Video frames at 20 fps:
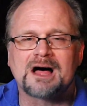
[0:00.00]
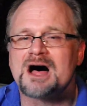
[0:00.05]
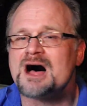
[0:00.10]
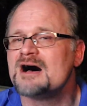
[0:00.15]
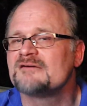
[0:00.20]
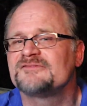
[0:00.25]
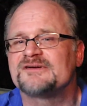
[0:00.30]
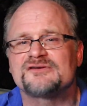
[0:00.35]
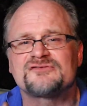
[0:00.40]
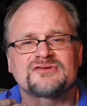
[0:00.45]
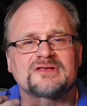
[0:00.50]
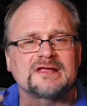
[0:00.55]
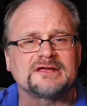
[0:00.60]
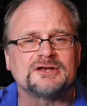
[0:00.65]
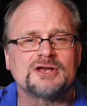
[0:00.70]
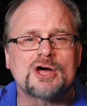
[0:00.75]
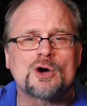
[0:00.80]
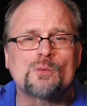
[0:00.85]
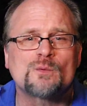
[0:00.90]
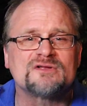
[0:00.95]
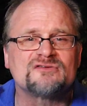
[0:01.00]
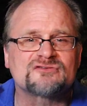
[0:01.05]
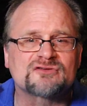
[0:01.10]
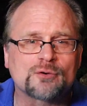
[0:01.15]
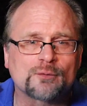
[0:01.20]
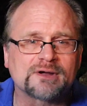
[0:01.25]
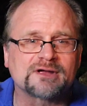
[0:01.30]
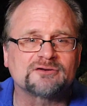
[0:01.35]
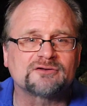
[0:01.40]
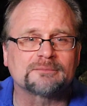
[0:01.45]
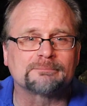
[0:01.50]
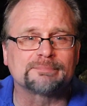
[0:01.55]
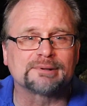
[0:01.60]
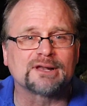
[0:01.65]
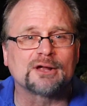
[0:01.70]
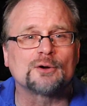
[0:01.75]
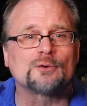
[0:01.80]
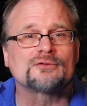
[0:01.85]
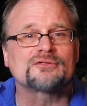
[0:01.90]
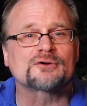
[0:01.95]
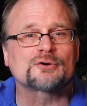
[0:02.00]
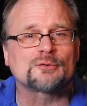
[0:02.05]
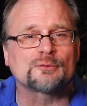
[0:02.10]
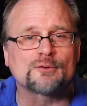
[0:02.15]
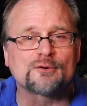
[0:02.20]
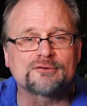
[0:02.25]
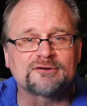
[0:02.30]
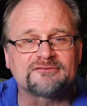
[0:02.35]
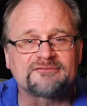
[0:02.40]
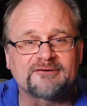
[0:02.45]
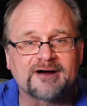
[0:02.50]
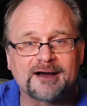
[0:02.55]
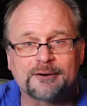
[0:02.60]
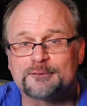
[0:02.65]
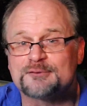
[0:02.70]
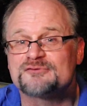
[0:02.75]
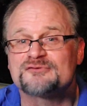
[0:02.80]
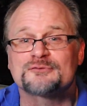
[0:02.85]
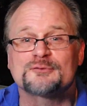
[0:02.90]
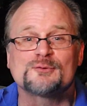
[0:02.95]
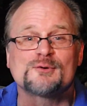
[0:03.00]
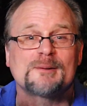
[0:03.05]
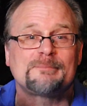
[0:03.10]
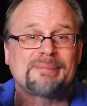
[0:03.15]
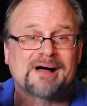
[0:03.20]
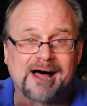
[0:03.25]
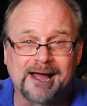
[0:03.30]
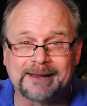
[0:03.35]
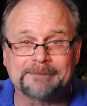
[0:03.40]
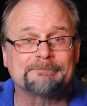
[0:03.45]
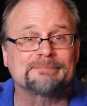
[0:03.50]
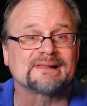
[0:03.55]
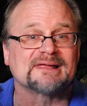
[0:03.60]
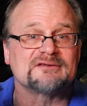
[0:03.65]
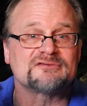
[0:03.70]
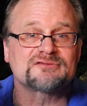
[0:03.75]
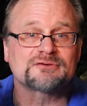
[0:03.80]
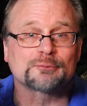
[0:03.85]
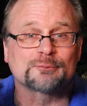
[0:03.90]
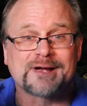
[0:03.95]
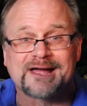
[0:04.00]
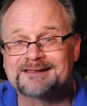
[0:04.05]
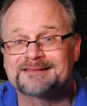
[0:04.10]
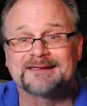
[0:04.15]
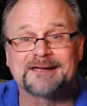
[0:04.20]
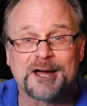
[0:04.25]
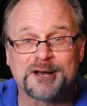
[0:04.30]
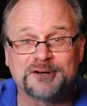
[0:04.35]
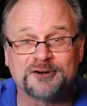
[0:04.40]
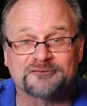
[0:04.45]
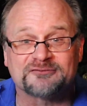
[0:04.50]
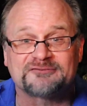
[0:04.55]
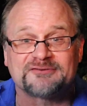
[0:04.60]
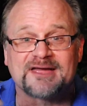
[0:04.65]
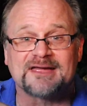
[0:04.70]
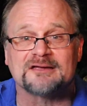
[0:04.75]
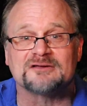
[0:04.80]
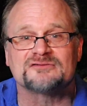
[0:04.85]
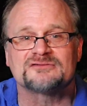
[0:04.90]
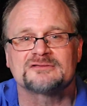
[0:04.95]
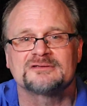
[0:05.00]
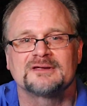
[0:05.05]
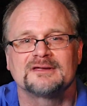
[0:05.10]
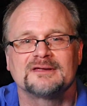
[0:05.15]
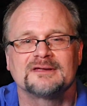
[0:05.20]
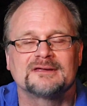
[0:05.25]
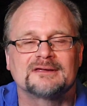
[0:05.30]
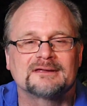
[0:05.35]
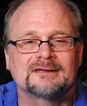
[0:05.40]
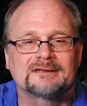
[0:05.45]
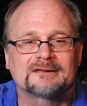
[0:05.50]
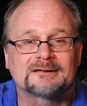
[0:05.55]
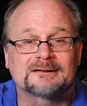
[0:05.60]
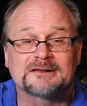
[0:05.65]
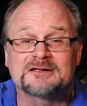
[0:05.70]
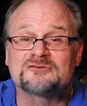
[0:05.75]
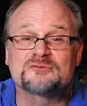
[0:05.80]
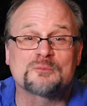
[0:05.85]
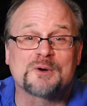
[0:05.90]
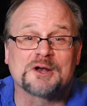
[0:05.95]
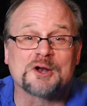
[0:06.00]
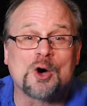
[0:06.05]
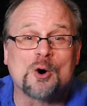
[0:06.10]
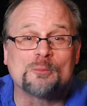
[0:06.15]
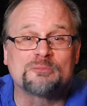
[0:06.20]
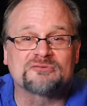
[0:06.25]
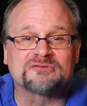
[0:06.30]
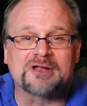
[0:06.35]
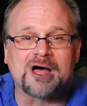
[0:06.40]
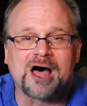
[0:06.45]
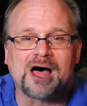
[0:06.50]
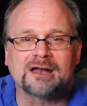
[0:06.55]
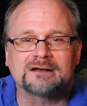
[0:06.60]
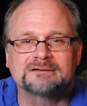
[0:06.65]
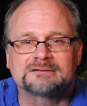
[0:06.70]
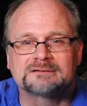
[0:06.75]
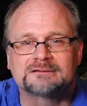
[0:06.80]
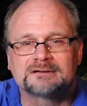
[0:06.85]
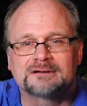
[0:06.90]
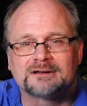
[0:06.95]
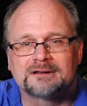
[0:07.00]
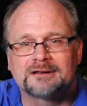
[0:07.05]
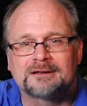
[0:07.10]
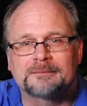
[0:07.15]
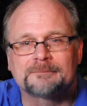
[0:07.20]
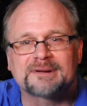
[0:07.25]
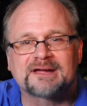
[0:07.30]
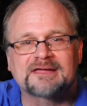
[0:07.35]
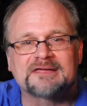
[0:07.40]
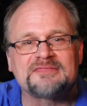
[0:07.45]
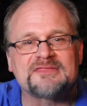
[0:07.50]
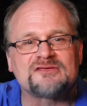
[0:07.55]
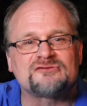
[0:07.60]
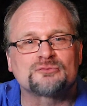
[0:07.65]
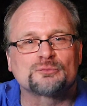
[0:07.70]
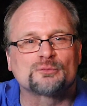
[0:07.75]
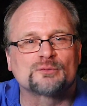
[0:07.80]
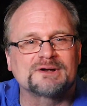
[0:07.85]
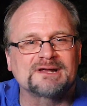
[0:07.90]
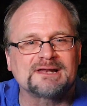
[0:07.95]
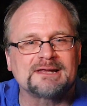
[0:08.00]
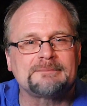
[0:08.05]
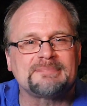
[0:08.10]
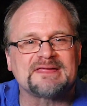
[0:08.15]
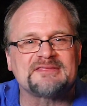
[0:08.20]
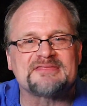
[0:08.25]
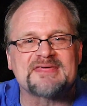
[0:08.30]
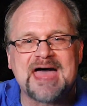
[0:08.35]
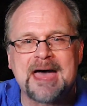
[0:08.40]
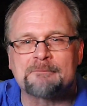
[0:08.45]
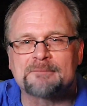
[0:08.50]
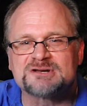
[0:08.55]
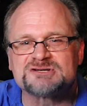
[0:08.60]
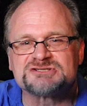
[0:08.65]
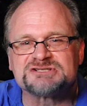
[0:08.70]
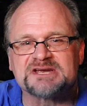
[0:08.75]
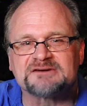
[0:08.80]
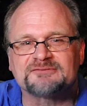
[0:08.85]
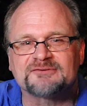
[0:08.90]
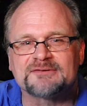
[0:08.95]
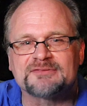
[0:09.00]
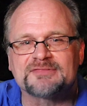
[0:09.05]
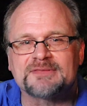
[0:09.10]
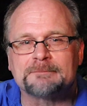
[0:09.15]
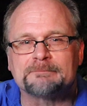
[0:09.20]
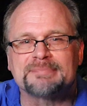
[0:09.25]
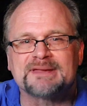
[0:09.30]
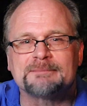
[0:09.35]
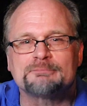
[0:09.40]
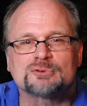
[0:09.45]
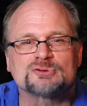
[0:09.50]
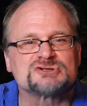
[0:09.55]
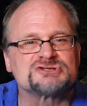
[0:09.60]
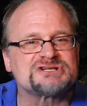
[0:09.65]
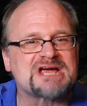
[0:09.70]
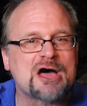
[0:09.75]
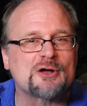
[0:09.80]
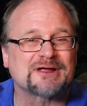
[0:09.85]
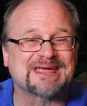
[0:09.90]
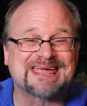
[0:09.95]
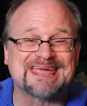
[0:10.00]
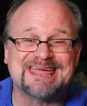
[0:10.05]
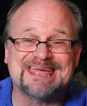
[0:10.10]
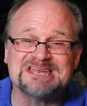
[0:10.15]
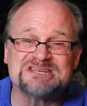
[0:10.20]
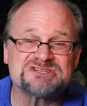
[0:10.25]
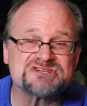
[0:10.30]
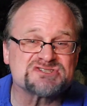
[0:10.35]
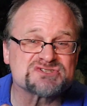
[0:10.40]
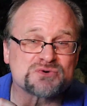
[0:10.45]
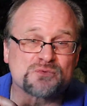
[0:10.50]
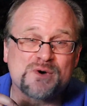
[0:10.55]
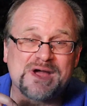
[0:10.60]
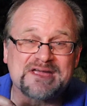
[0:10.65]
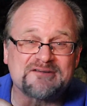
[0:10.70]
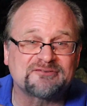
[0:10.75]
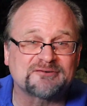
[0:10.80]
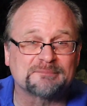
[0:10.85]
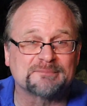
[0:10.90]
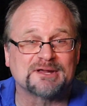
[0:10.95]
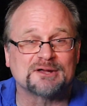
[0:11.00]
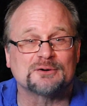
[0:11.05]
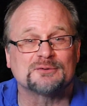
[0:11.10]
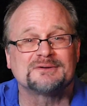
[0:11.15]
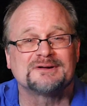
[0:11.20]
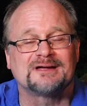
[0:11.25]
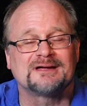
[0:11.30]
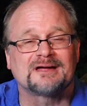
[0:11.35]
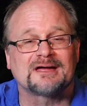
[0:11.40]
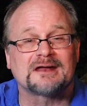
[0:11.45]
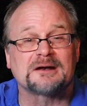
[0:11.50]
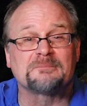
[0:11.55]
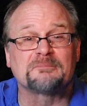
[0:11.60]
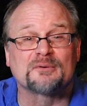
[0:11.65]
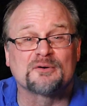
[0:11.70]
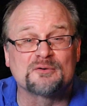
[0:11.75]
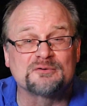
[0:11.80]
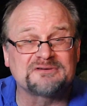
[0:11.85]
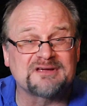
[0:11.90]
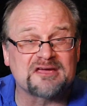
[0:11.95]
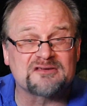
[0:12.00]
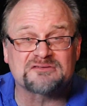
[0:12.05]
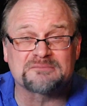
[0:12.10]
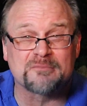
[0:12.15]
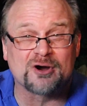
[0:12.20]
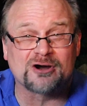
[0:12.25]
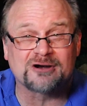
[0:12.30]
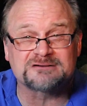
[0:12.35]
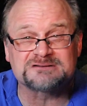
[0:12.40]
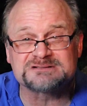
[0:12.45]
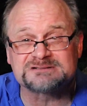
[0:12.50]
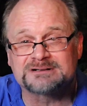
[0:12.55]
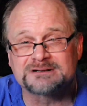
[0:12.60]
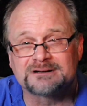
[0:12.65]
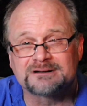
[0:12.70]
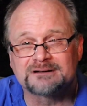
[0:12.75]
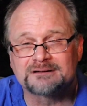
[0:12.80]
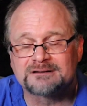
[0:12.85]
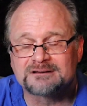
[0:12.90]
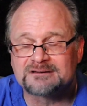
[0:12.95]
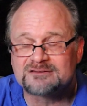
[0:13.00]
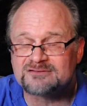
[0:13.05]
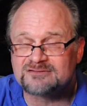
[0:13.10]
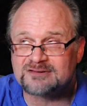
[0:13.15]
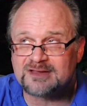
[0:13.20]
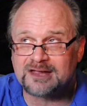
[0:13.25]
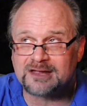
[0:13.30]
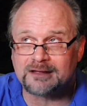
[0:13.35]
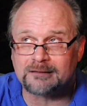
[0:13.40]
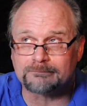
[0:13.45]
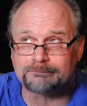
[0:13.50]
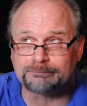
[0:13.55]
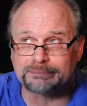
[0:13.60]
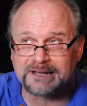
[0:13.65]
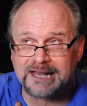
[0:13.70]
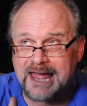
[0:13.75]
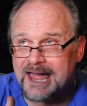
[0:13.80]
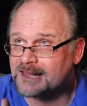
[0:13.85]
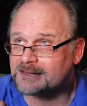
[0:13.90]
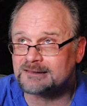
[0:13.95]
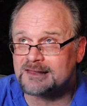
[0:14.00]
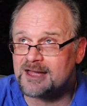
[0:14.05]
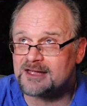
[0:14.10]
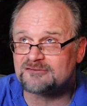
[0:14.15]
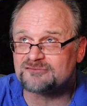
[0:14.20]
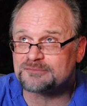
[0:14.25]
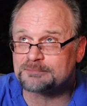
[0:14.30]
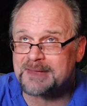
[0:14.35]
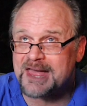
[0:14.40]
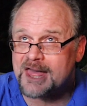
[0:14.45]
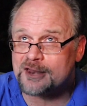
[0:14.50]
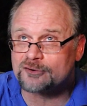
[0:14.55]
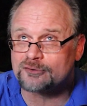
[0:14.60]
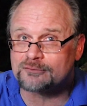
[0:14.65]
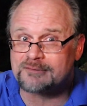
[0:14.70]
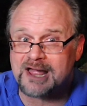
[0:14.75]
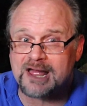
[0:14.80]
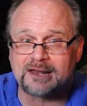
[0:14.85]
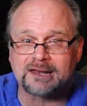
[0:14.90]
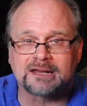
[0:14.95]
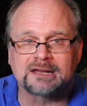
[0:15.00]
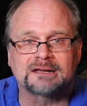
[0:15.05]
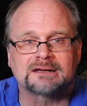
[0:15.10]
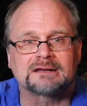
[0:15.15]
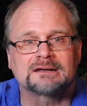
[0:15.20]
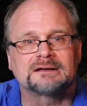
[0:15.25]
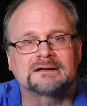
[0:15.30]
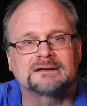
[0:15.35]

Obviously, no one's going to blow the coronavirus through a pipe placed directly on your face. At least one hopes not. But can this really be that much different than people shouting inches away from you at a protest march? Say a Black Lives Matter rally?